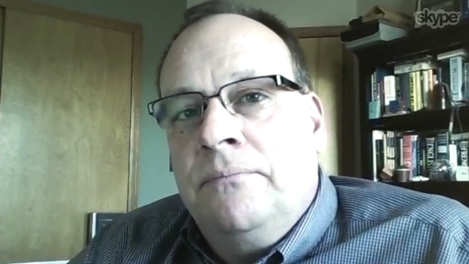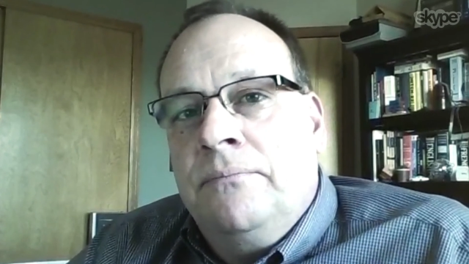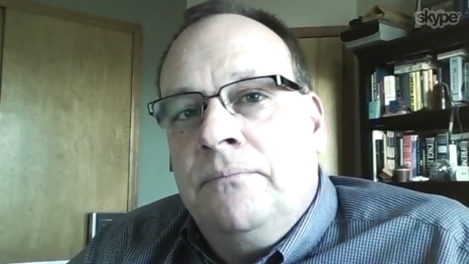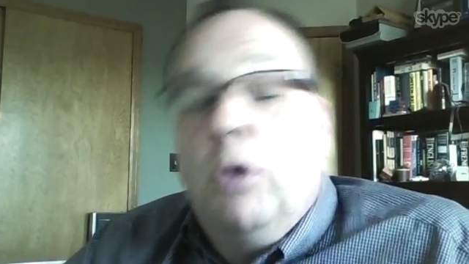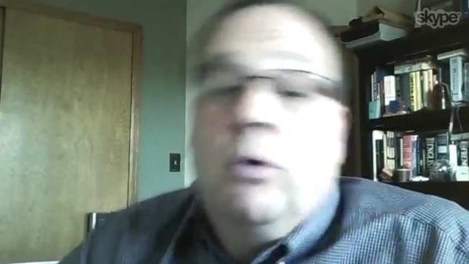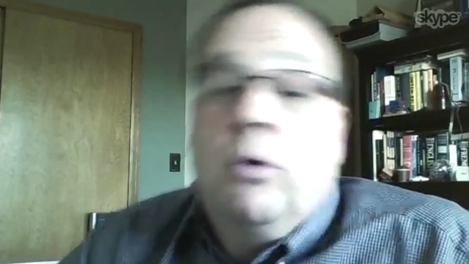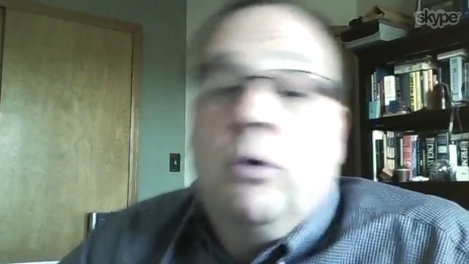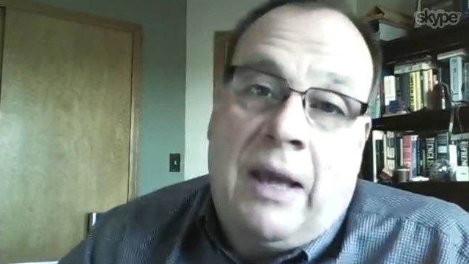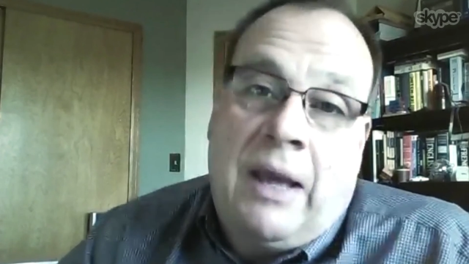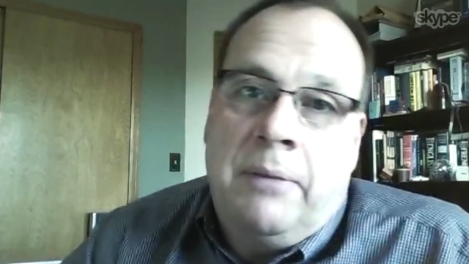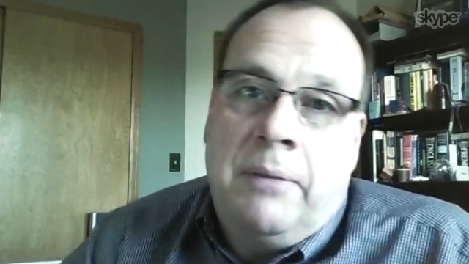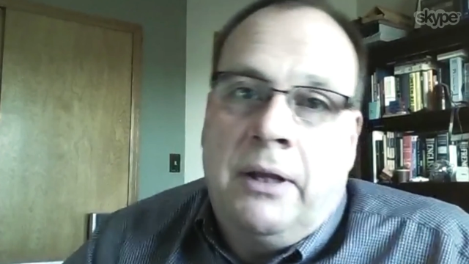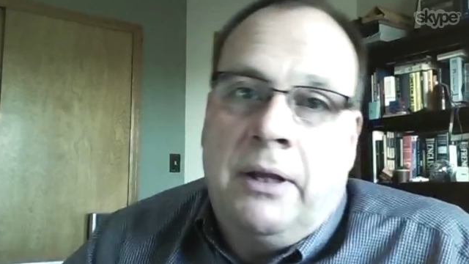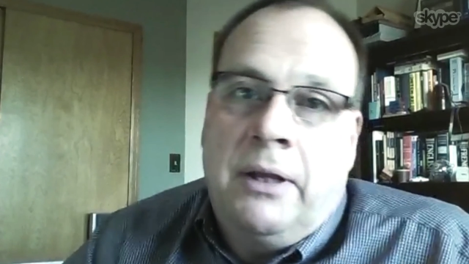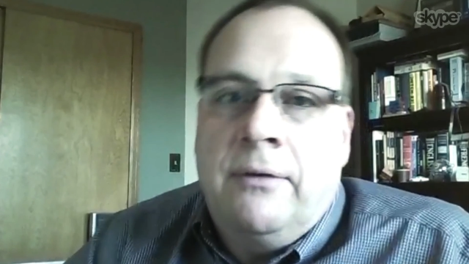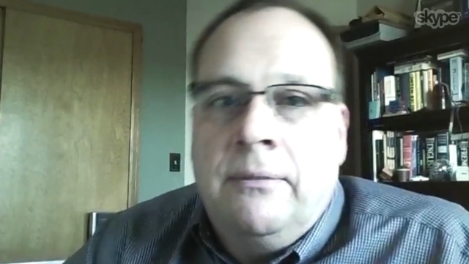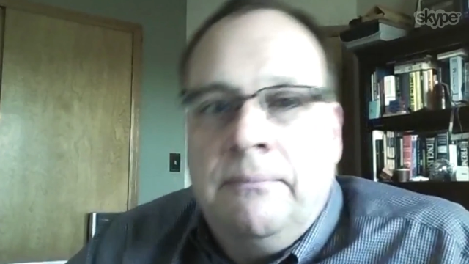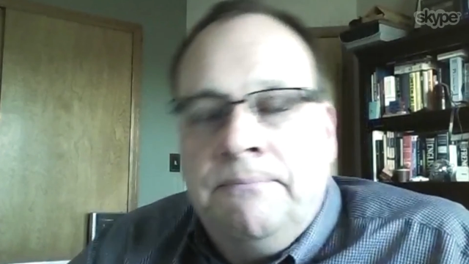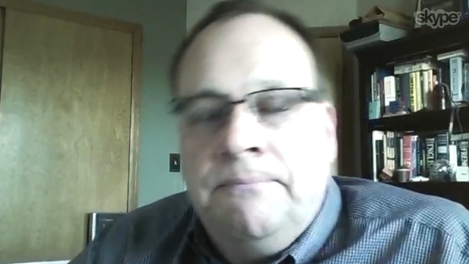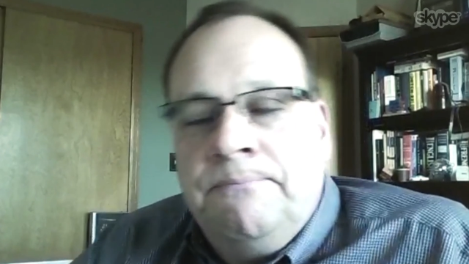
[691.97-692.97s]
or
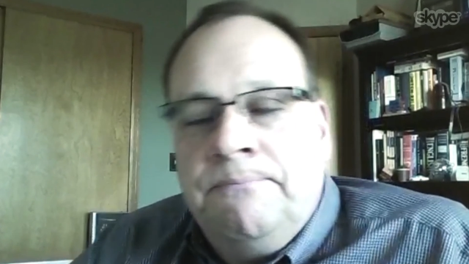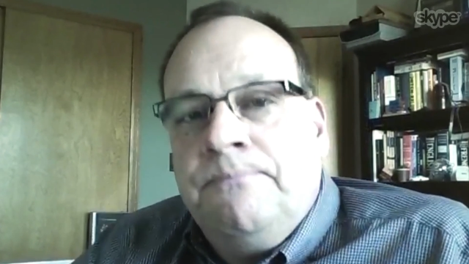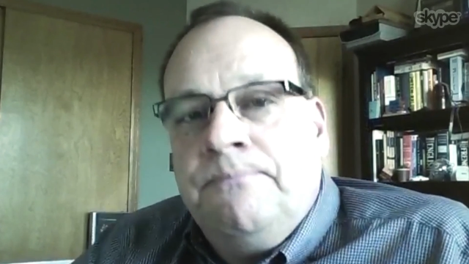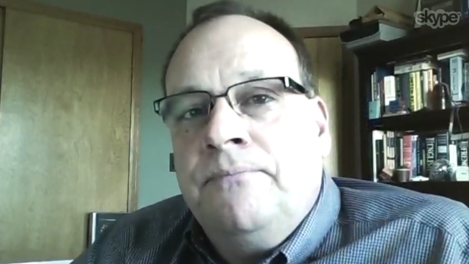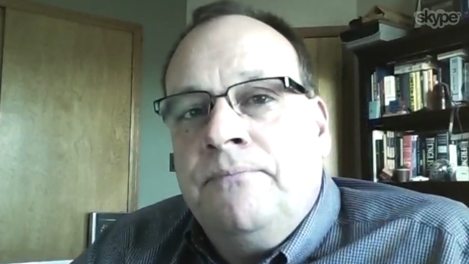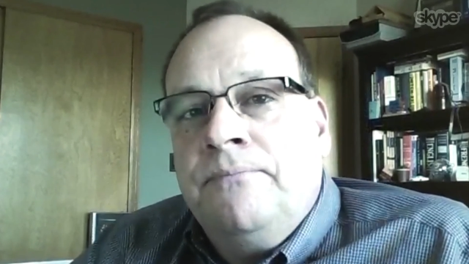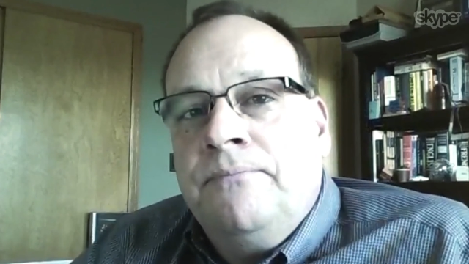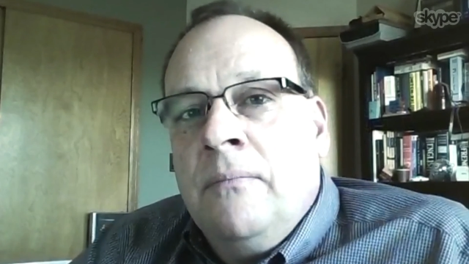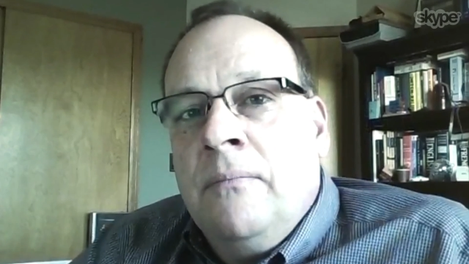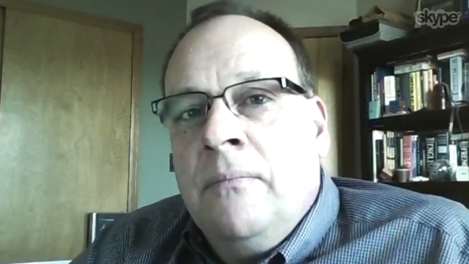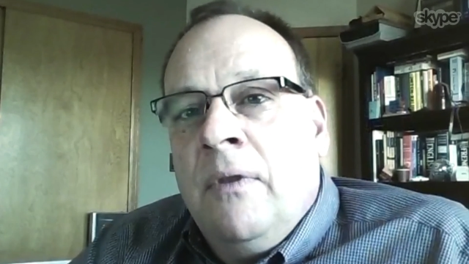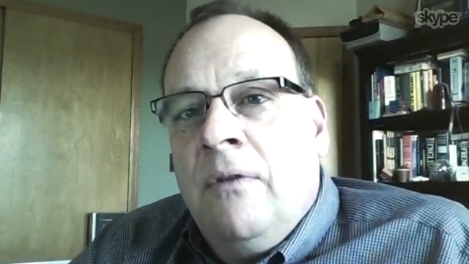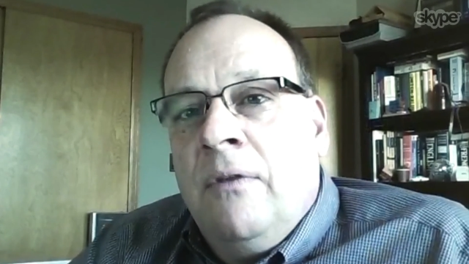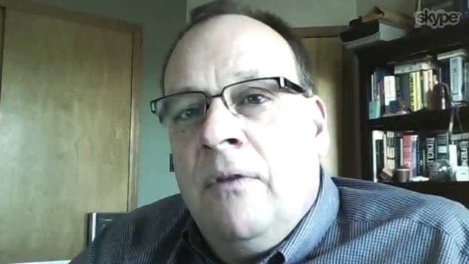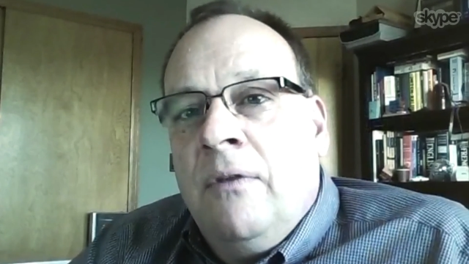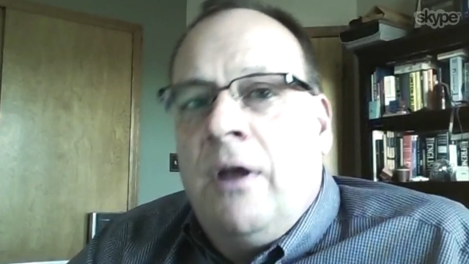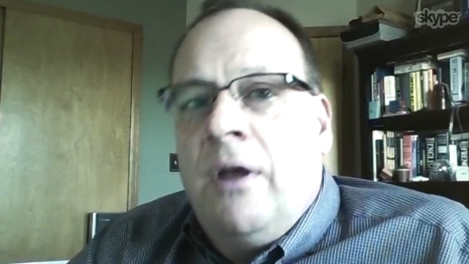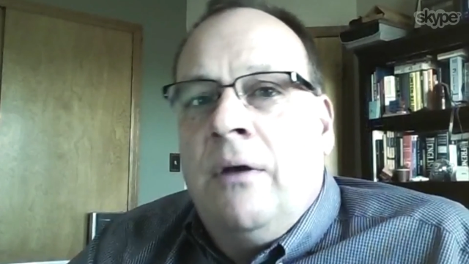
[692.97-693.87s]
tablet. So